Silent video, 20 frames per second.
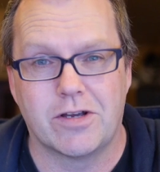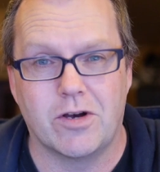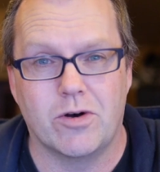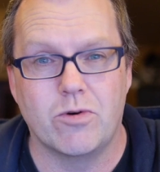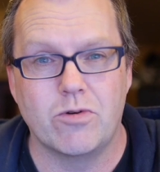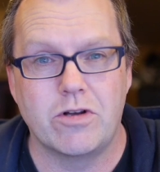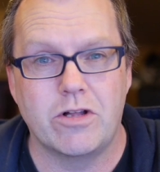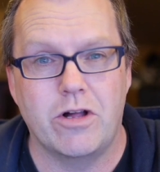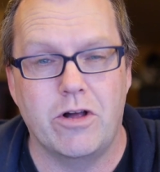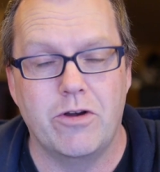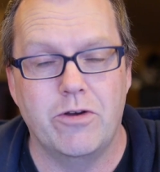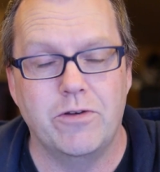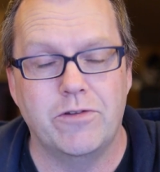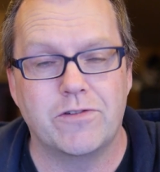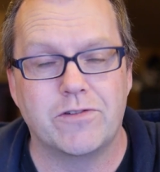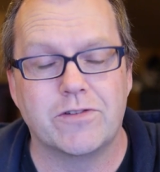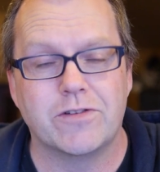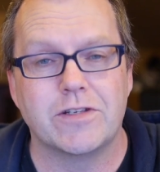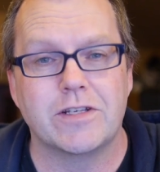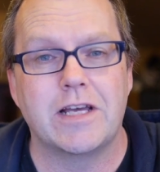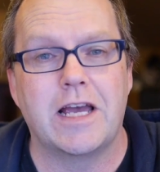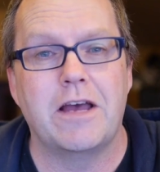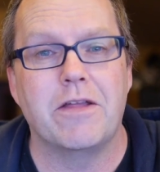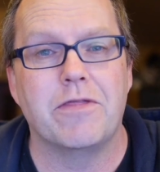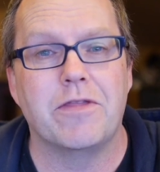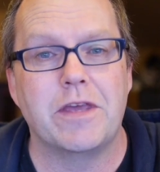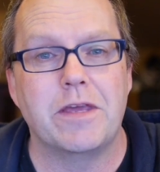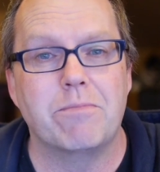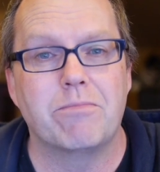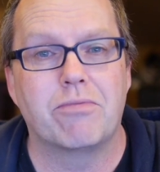Gold Coast at
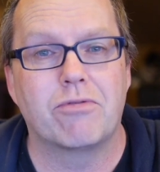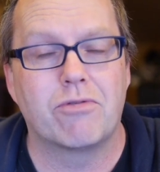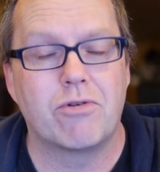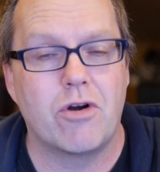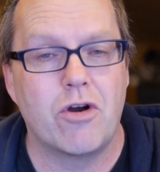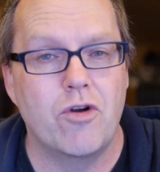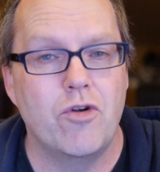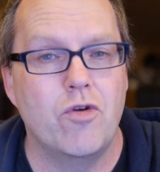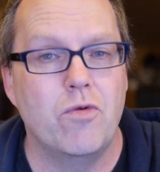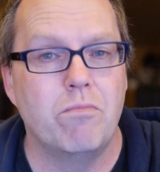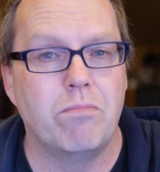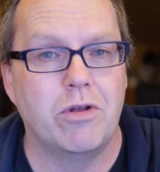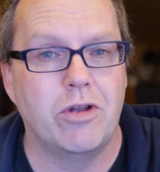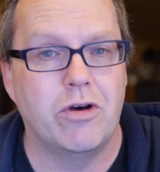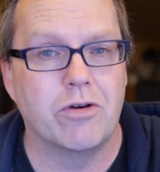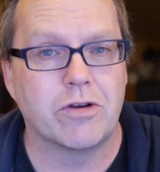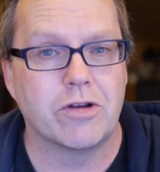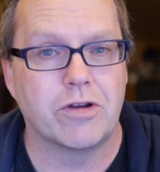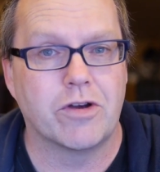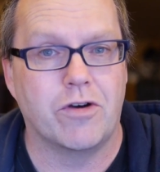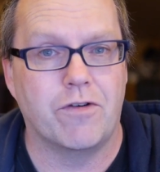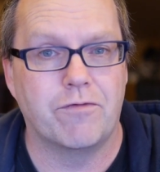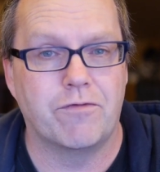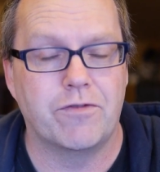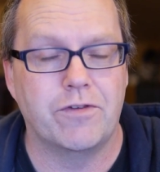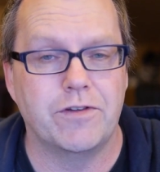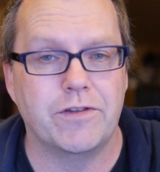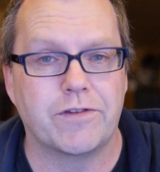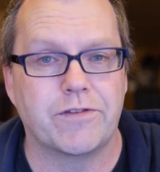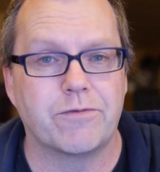the Pro Blogger
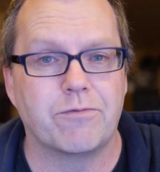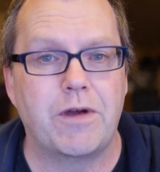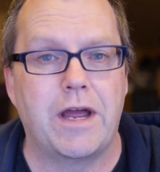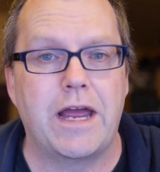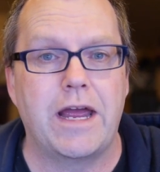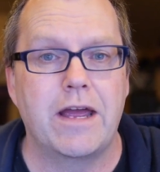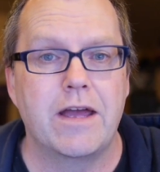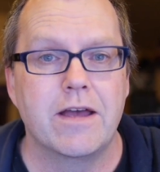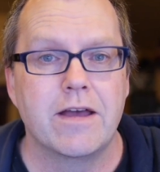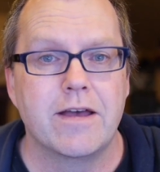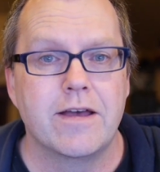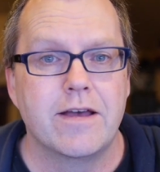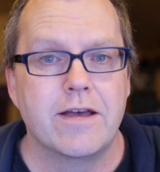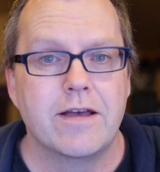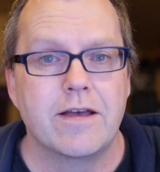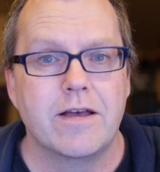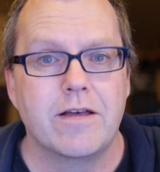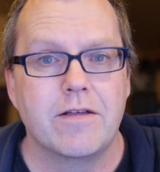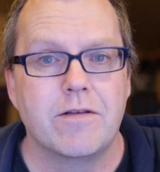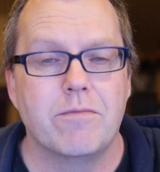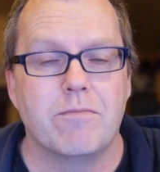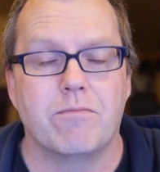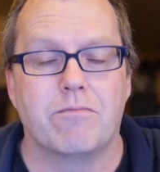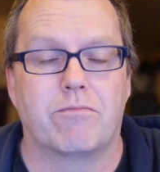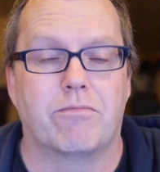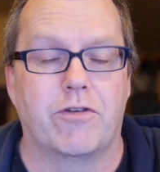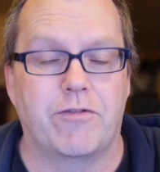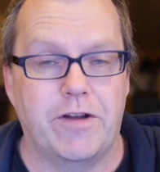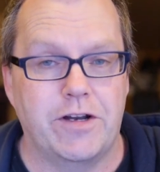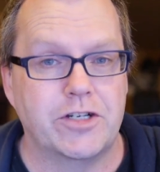Conference, where
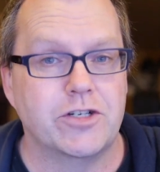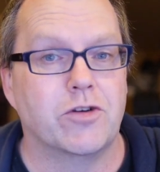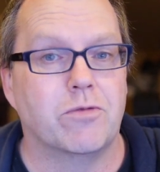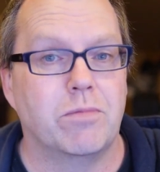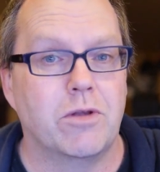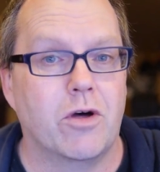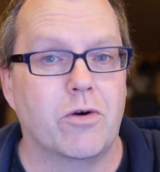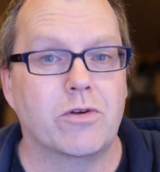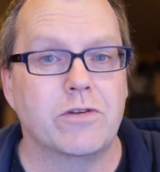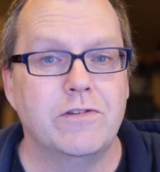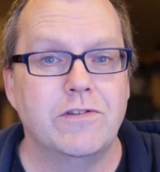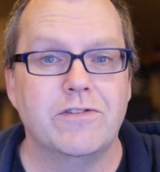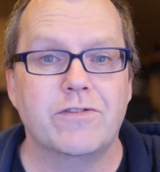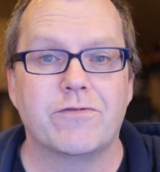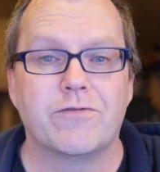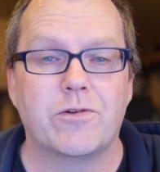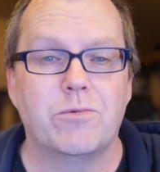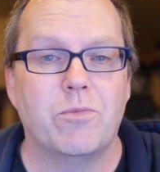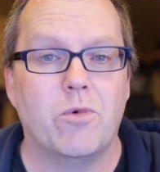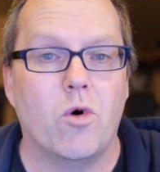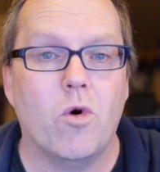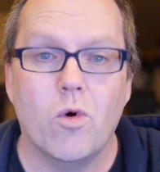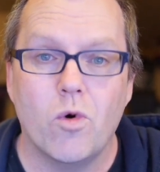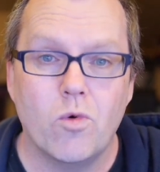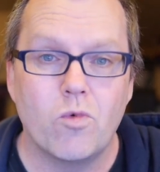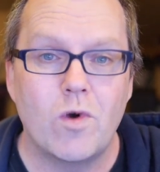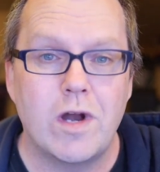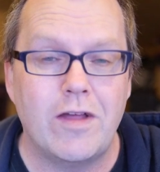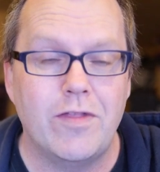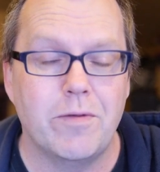professional bloggers from
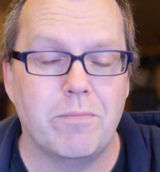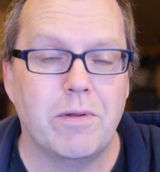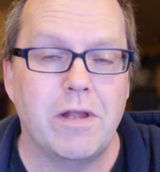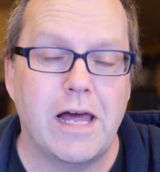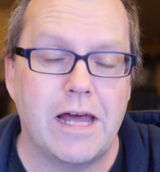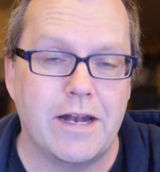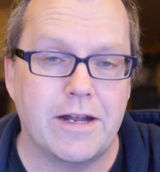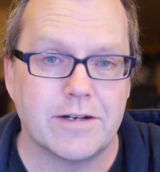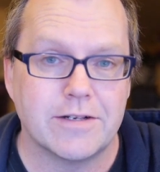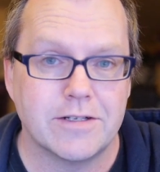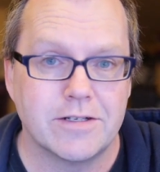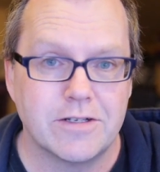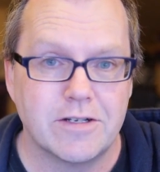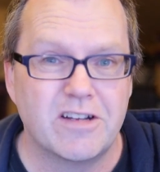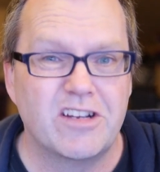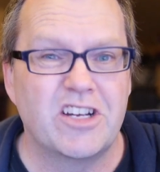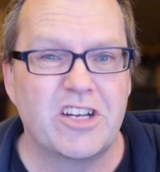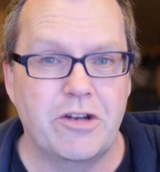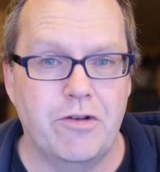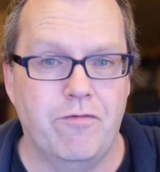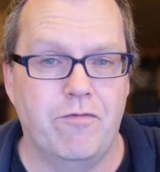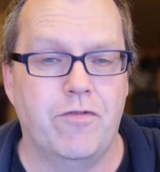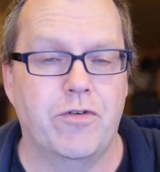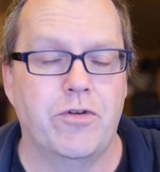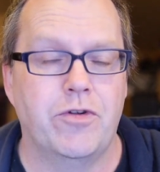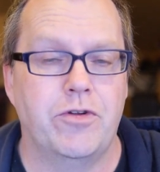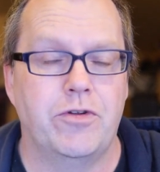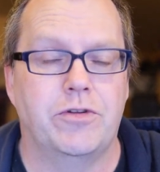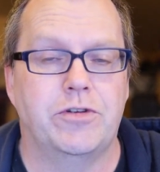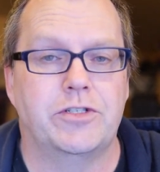all around the planet
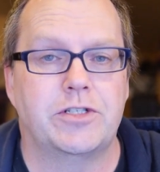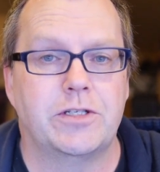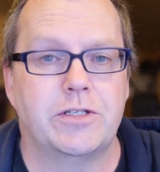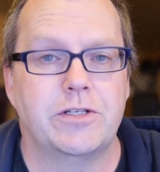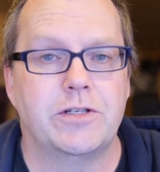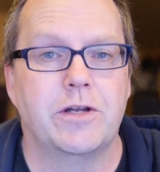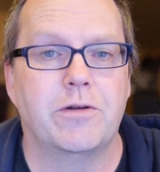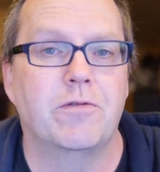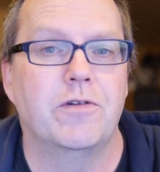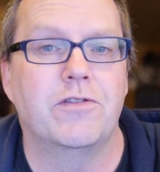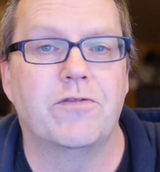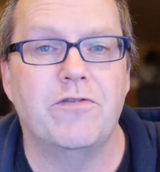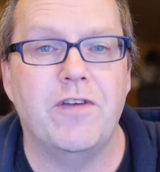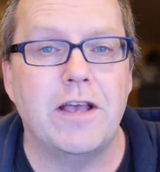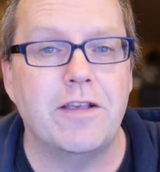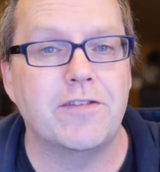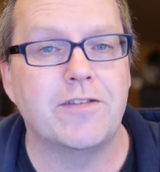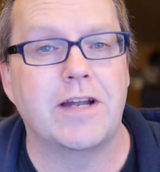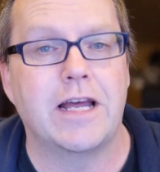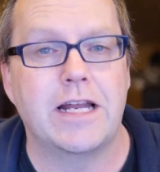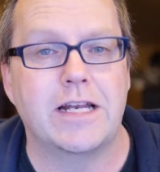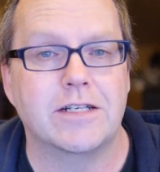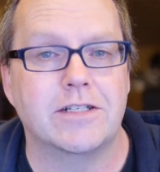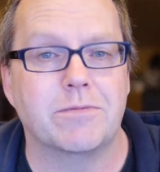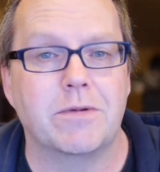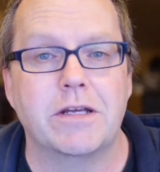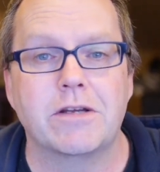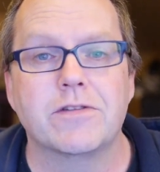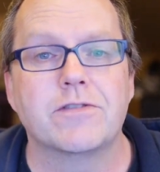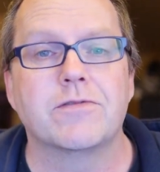converged. It was fascinating
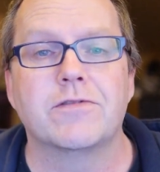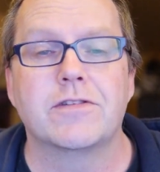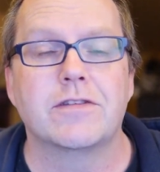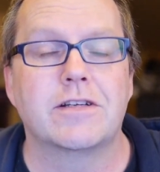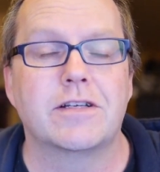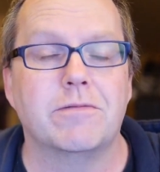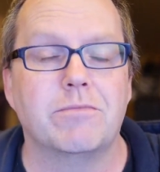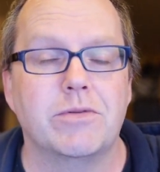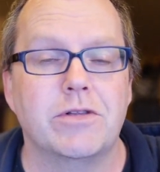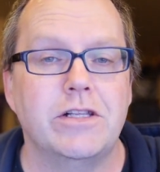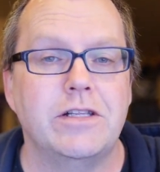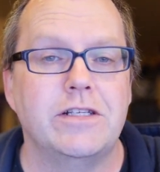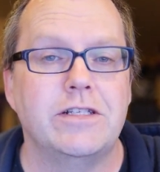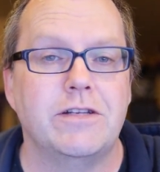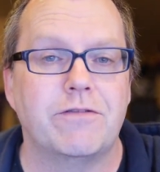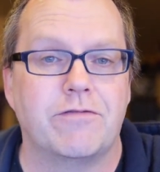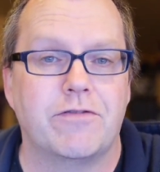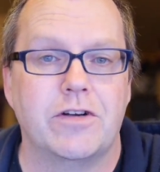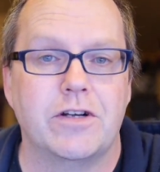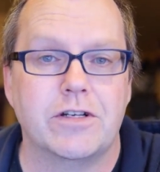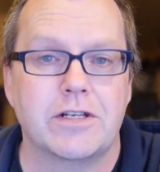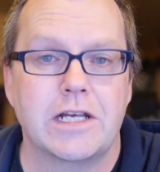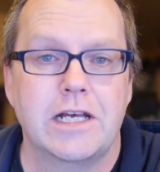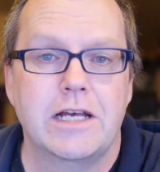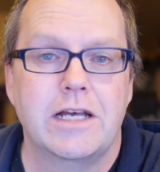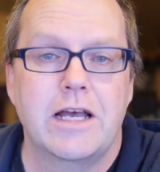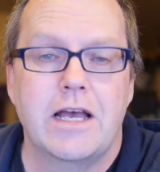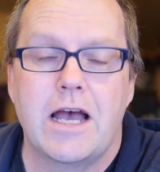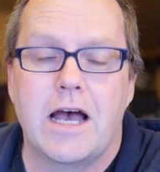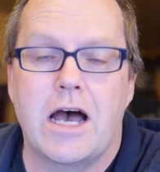to me because it was a completely different
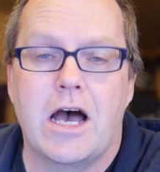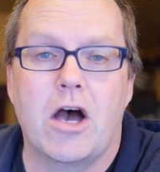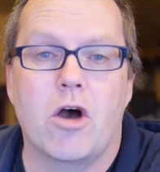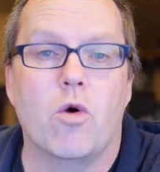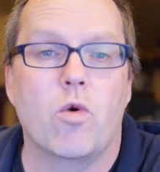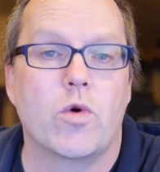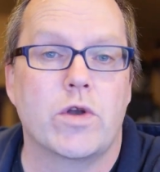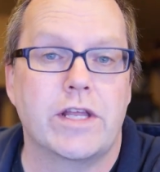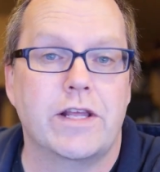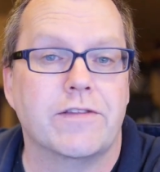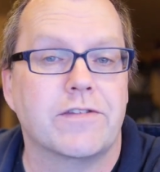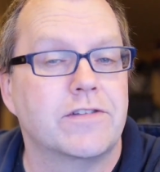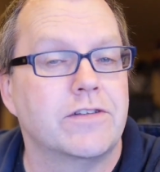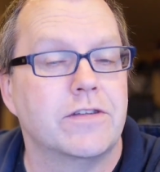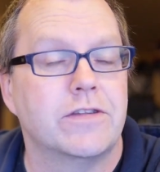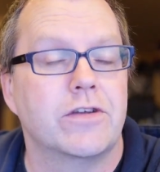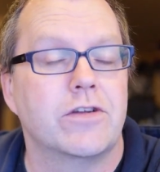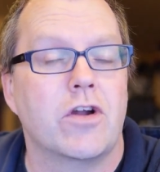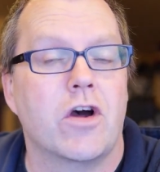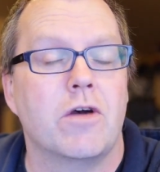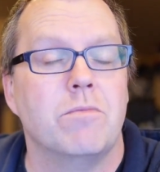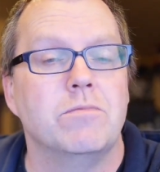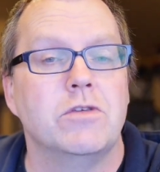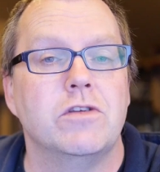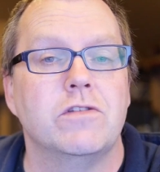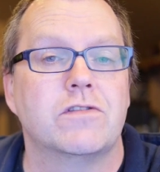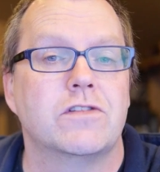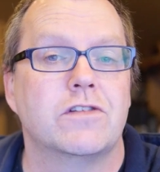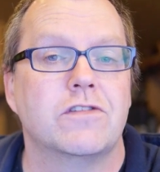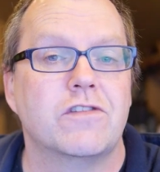audience to that I'm
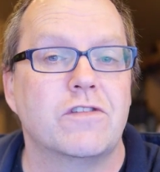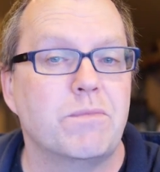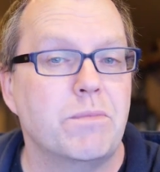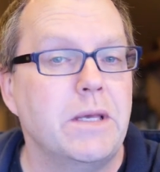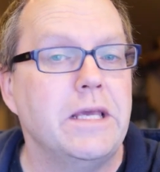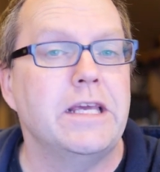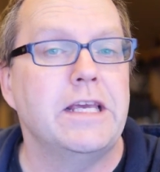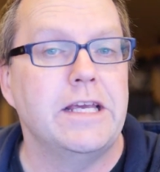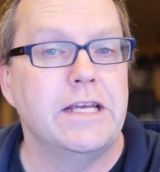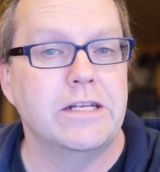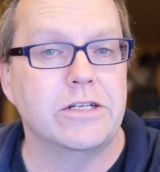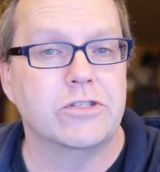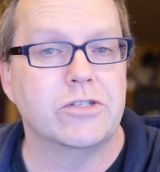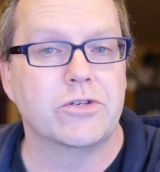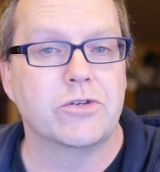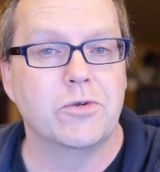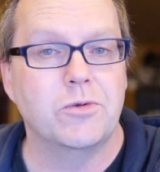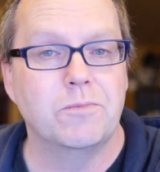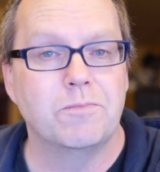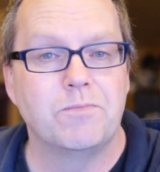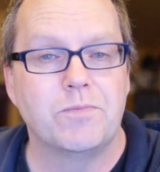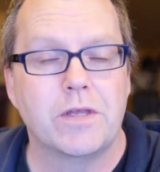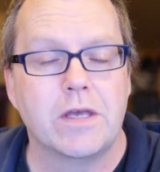used to speaking to.